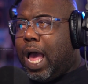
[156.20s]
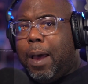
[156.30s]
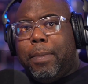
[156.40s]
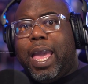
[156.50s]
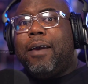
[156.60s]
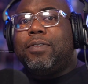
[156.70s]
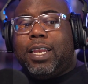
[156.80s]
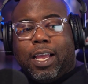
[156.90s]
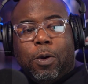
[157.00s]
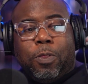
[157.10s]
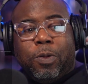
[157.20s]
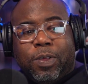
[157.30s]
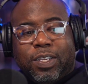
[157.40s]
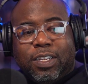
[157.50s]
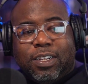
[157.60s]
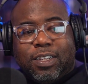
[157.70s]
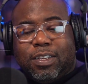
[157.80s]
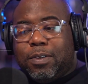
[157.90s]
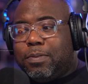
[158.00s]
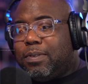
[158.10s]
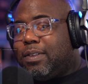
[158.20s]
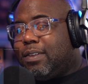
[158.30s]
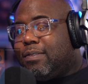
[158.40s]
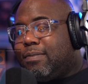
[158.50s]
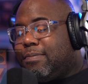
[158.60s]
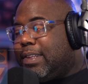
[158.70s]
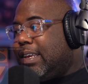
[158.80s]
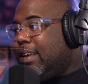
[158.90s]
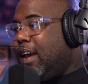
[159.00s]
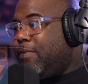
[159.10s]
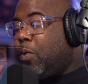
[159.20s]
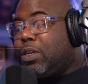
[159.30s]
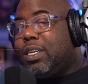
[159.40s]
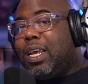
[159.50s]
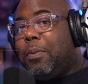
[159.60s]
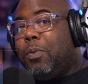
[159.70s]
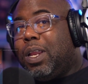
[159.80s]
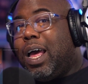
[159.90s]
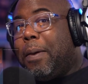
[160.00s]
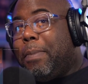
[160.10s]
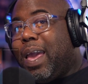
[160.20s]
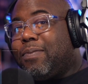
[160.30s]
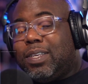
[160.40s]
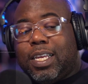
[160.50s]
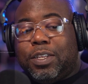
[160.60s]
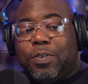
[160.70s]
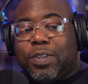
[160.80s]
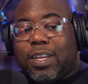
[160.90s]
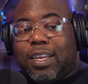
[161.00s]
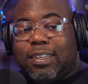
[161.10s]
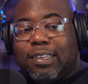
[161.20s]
I may have to like go through this and just, you know, unfortunately I may have to censor this, guys.